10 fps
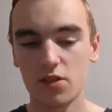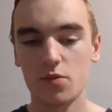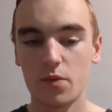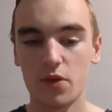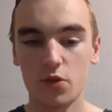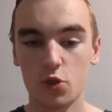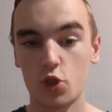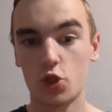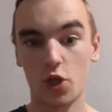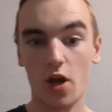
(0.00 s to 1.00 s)
And something that's
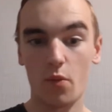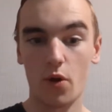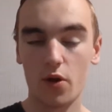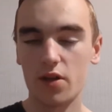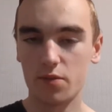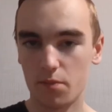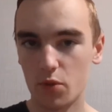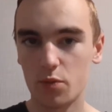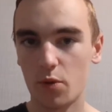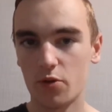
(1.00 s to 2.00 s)
slower is much more